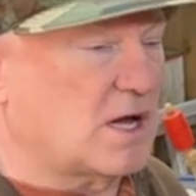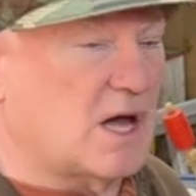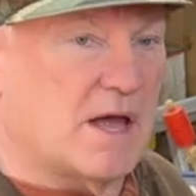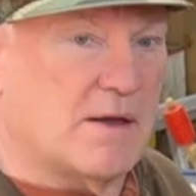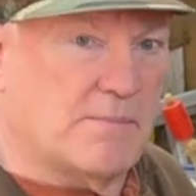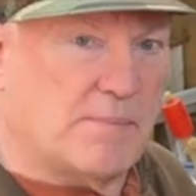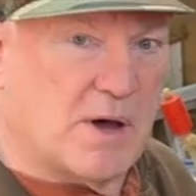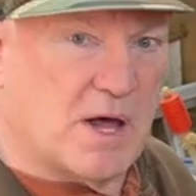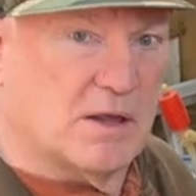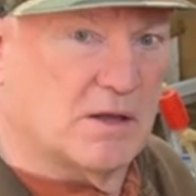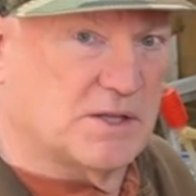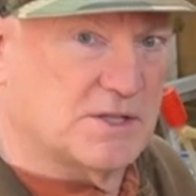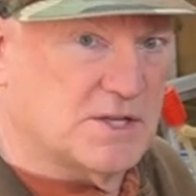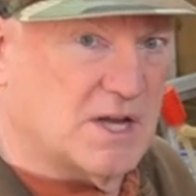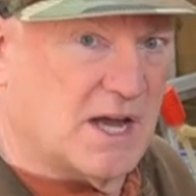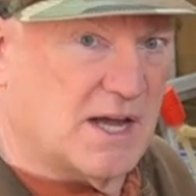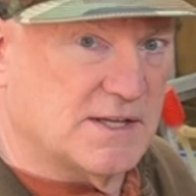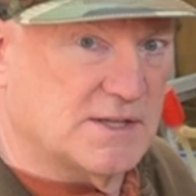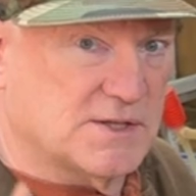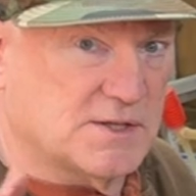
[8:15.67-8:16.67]
I
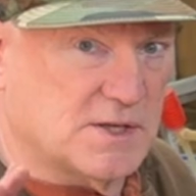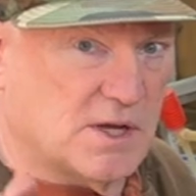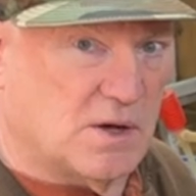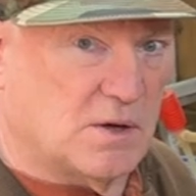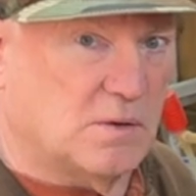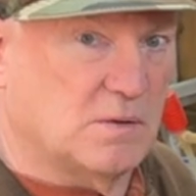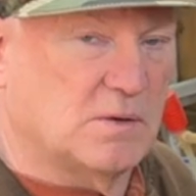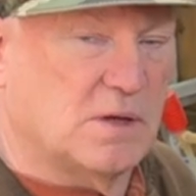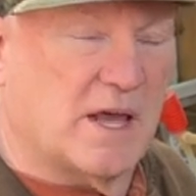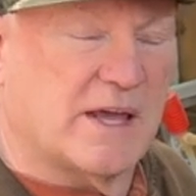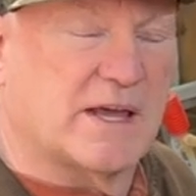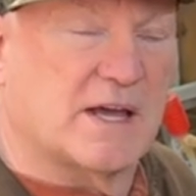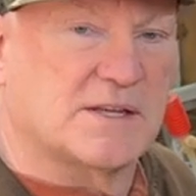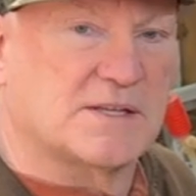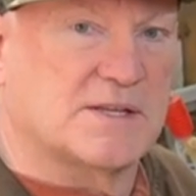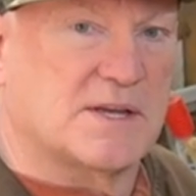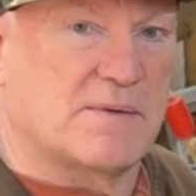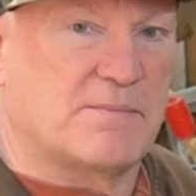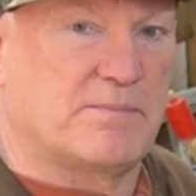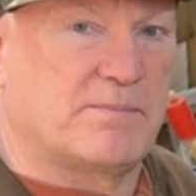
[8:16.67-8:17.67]
apologize. So like I
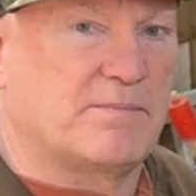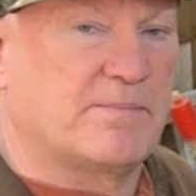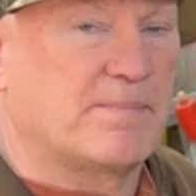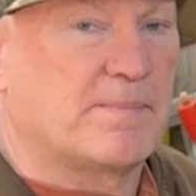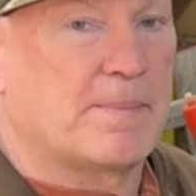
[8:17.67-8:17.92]
said,